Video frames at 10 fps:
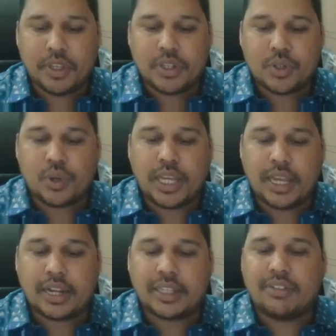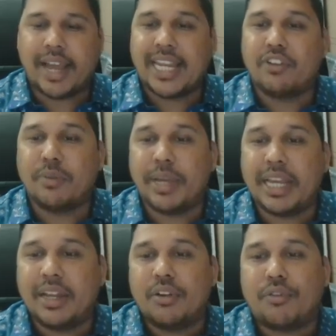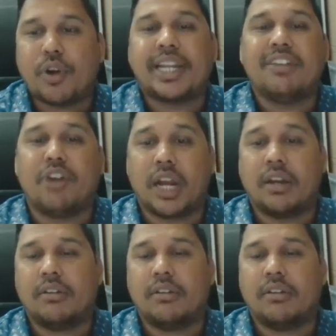So here the value will be 41.